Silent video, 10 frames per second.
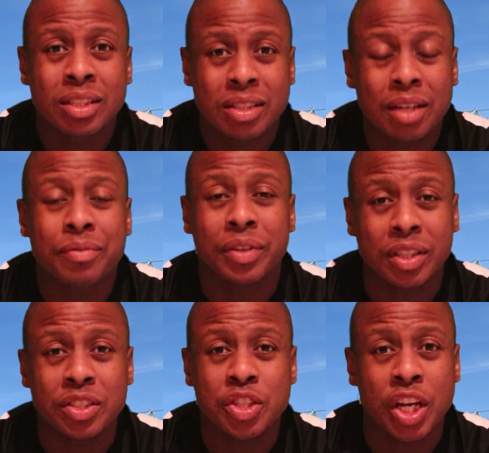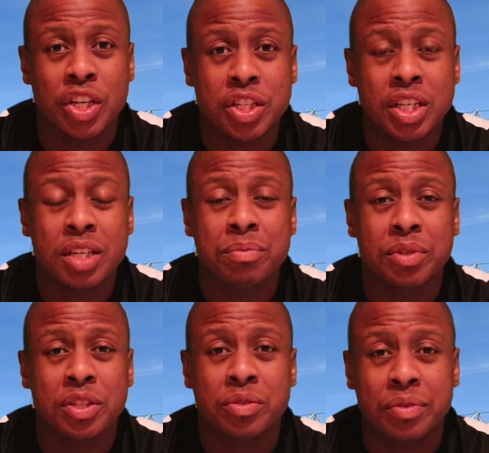Something needs to change here
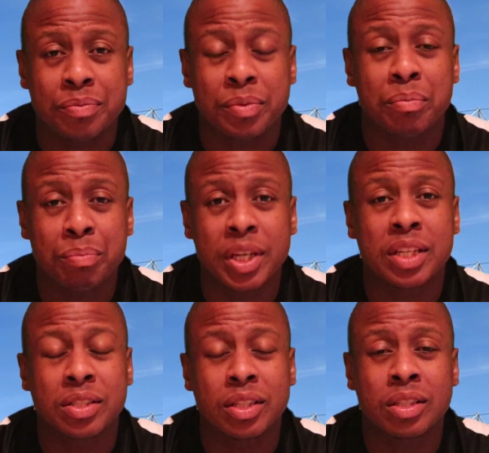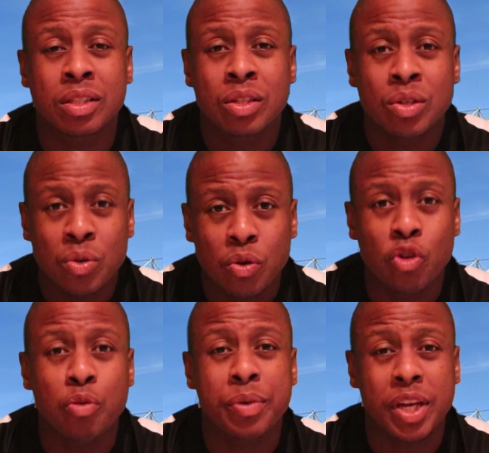because we've been beaten,
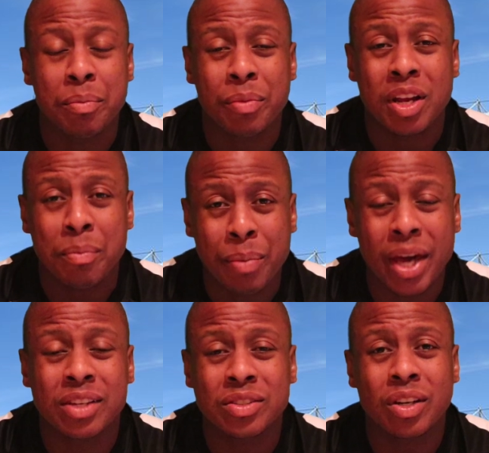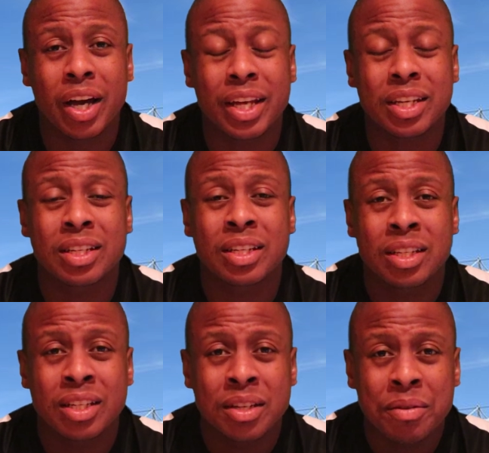albeit by the better side,
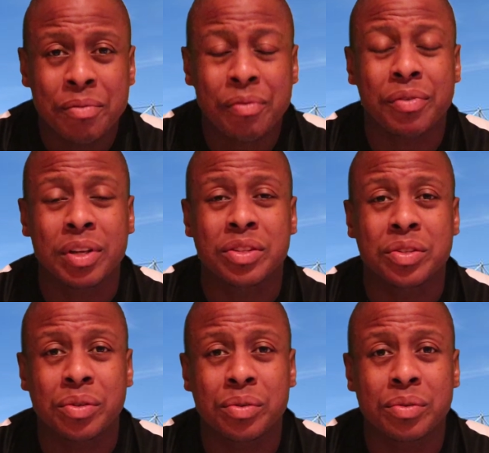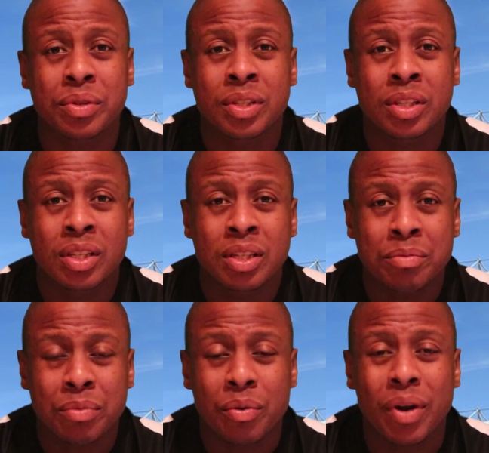3-2,
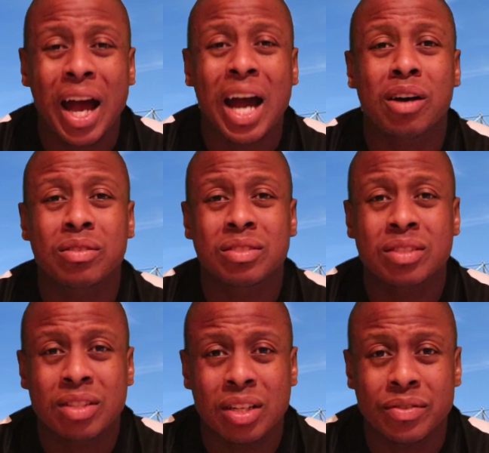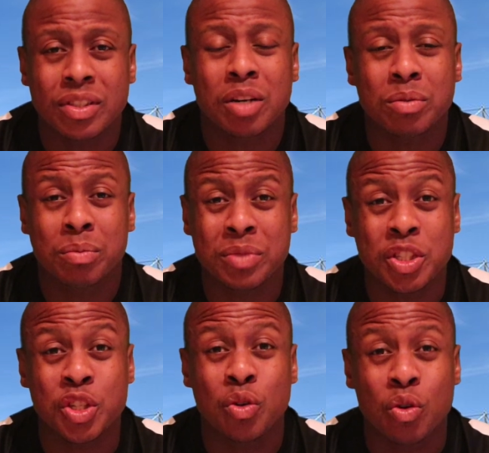but we're out of the cup
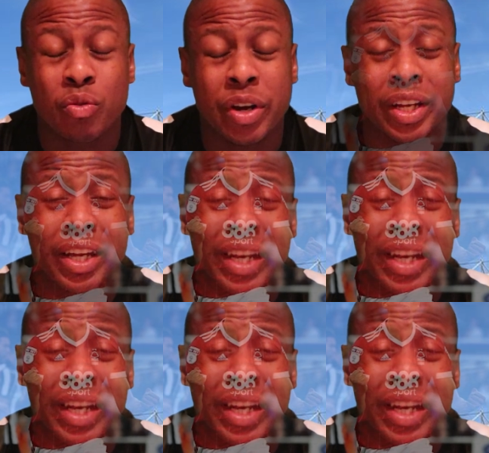competition already.